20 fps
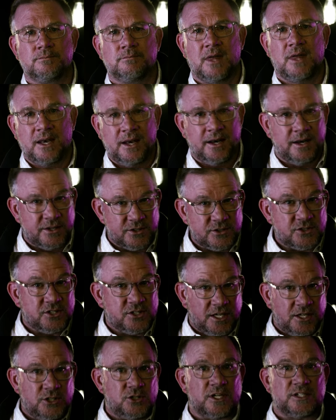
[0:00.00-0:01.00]
Man, in his
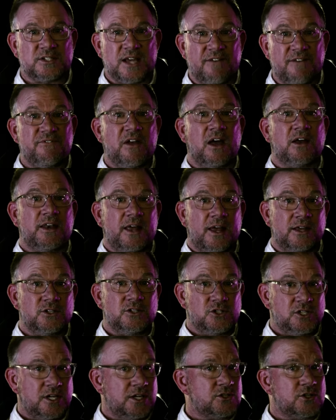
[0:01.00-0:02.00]
teachings, I found a
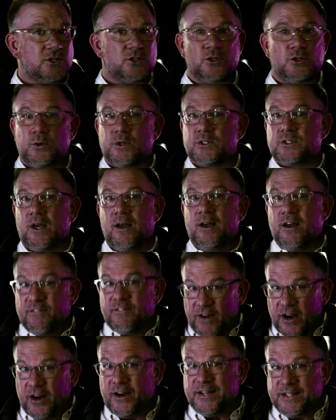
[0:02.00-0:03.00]
Jesus who was
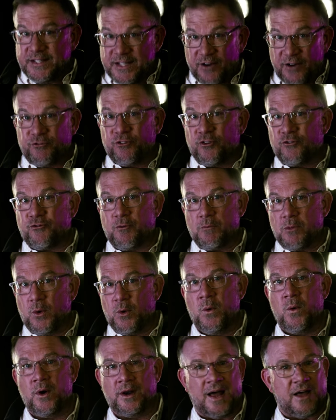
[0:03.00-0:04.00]
very different from the
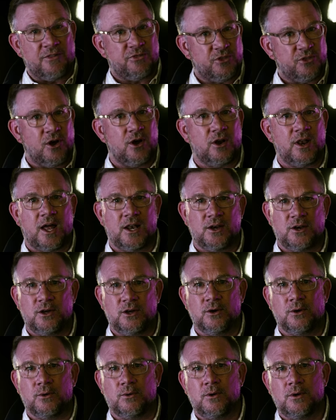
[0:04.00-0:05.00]
one I thought I
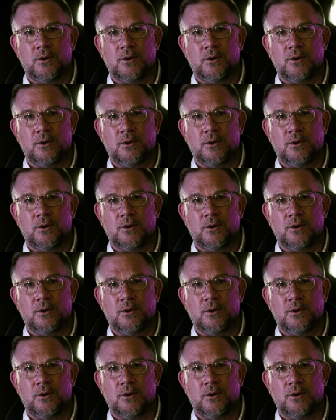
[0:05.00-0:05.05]
knew.